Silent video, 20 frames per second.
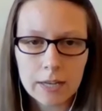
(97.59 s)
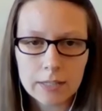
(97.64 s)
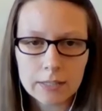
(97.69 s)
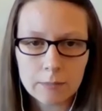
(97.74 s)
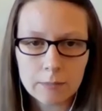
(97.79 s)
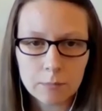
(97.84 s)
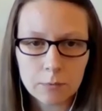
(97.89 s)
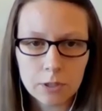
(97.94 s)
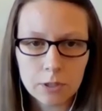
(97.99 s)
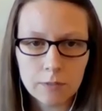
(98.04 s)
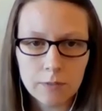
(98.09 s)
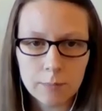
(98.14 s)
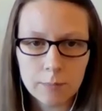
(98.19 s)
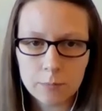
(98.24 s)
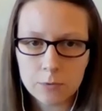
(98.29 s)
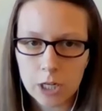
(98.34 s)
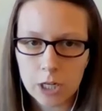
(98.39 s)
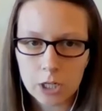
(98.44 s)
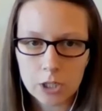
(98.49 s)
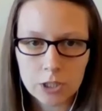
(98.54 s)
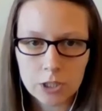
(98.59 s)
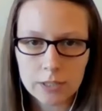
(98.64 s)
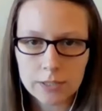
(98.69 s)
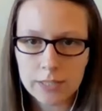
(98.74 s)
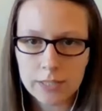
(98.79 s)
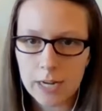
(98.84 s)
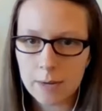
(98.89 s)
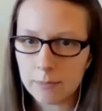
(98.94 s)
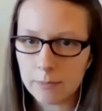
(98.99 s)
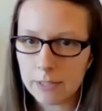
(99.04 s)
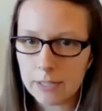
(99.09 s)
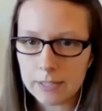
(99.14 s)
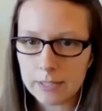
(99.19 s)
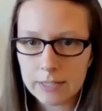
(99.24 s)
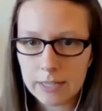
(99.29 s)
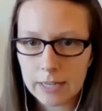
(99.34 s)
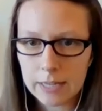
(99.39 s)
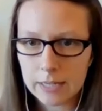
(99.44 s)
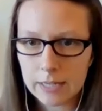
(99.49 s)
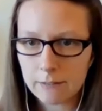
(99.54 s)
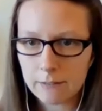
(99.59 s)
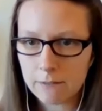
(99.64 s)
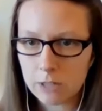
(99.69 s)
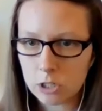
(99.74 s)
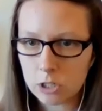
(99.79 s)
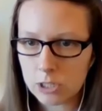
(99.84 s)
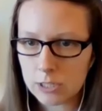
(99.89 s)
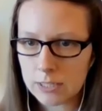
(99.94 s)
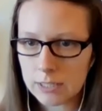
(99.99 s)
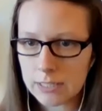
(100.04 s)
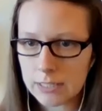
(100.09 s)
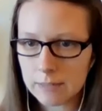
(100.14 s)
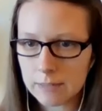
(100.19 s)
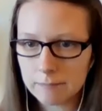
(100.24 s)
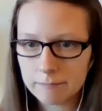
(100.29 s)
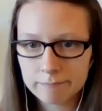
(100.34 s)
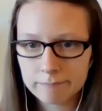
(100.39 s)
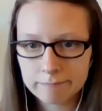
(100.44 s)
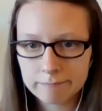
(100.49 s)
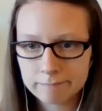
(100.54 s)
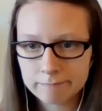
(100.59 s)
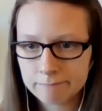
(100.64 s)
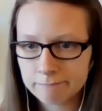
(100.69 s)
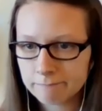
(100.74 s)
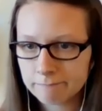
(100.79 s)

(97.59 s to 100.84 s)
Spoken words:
and has improved abstraction timeliness and efficiency.